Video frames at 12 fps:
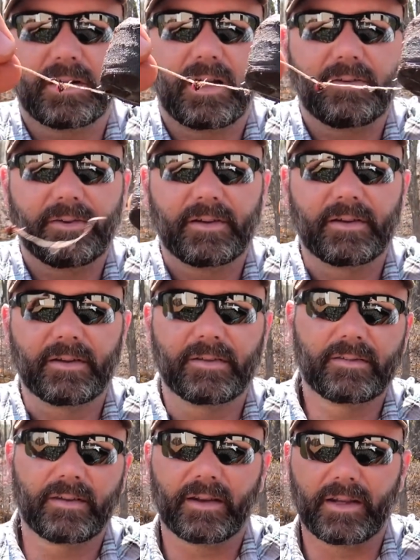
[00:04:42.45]
it off
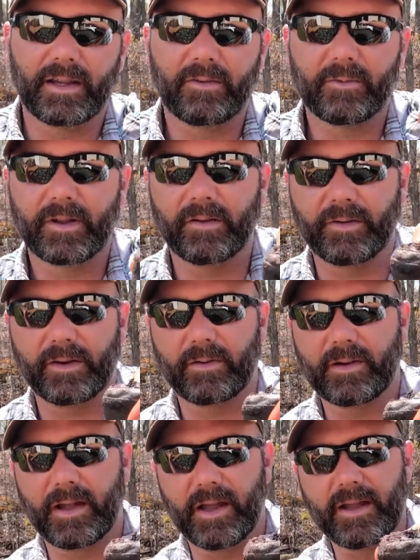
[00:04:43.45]
and get rid of it,
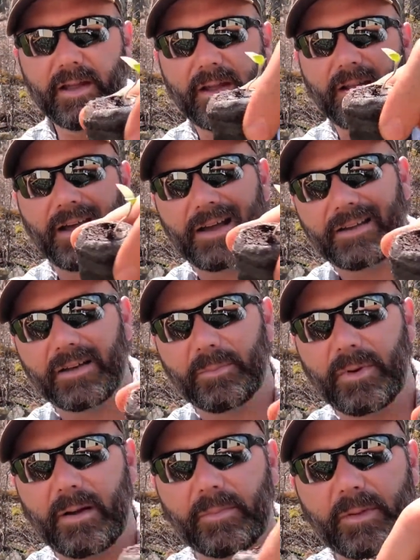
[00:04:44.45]
okay? I could
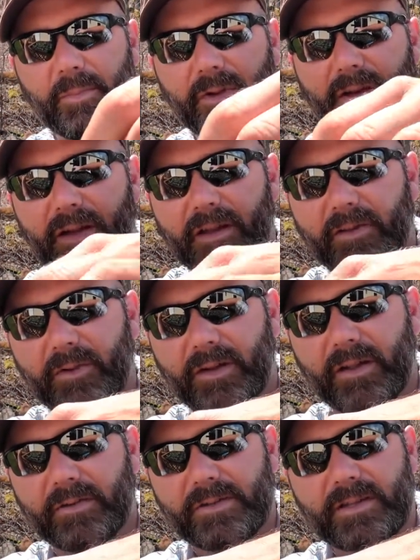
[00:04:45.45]
have probably put it into
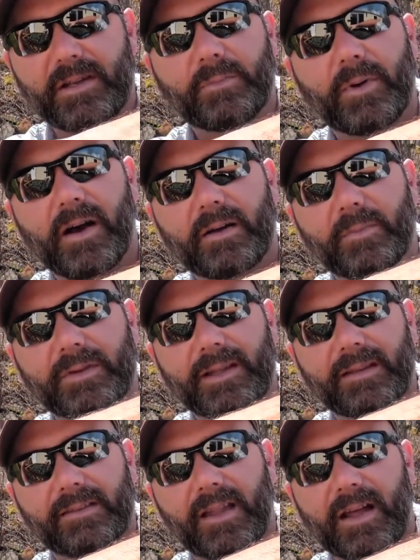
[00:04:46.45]
another seed pod, but
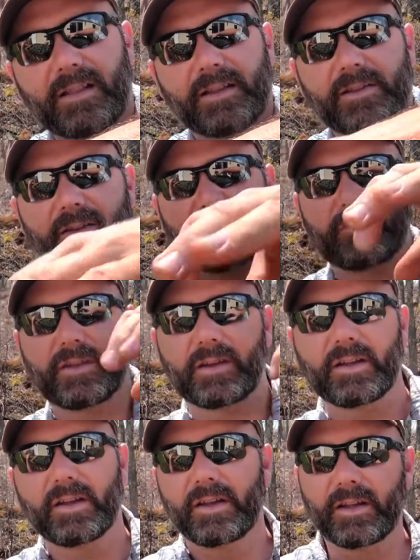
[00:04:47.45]
the likelihood of
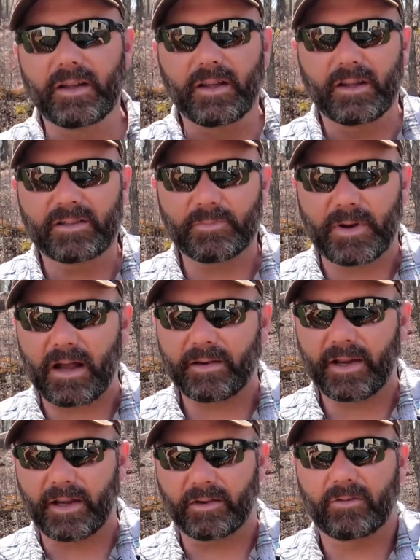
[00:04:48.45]
it
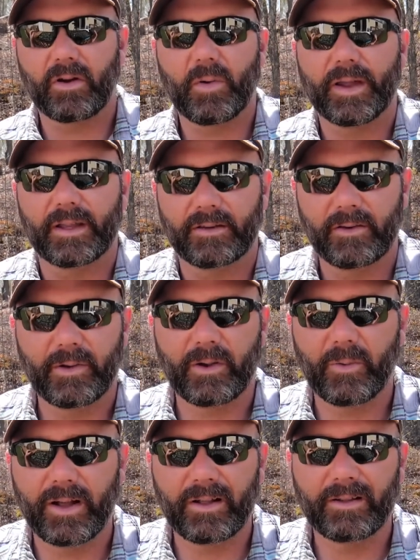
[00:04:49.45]
sprouting and growing and
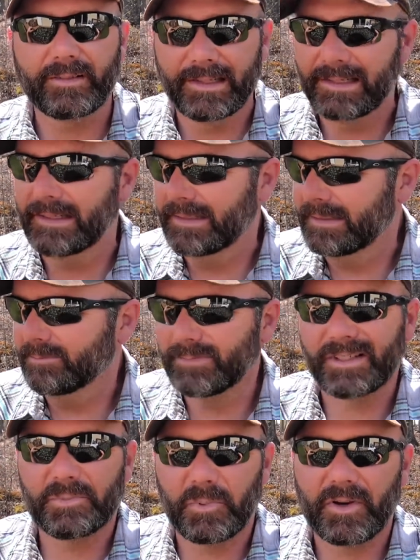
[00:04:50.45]
doing well
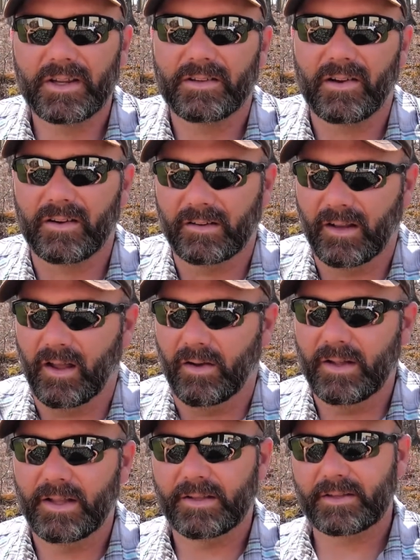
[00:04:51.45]
is pretty darn low.
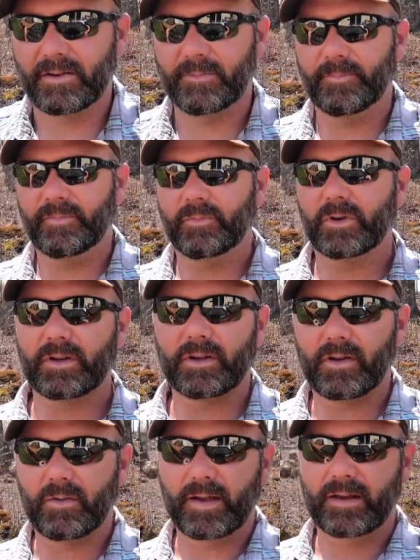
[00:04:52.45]
So we're going to
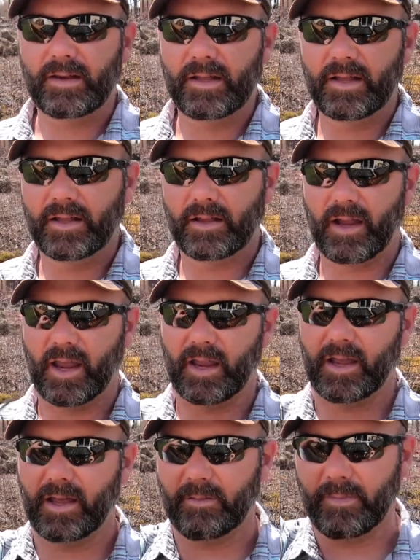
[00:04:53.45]
go in
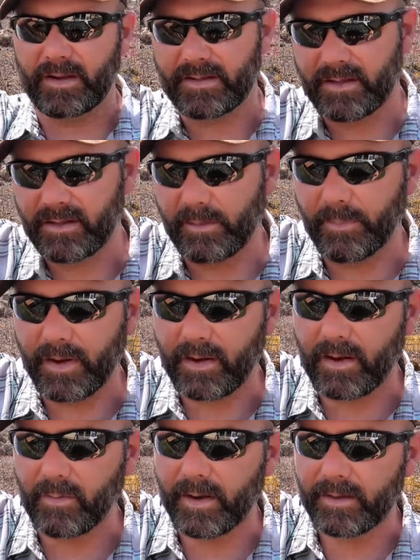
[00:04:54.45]
and basically pick
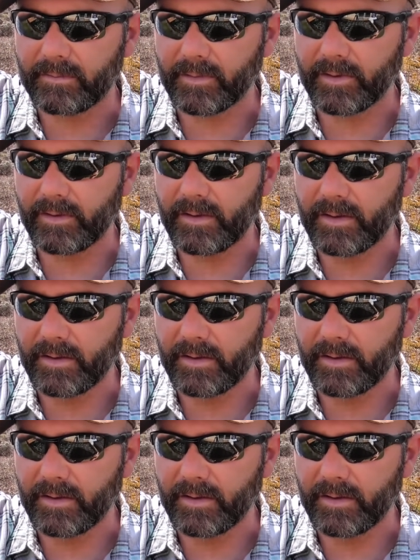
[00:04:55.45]
our way through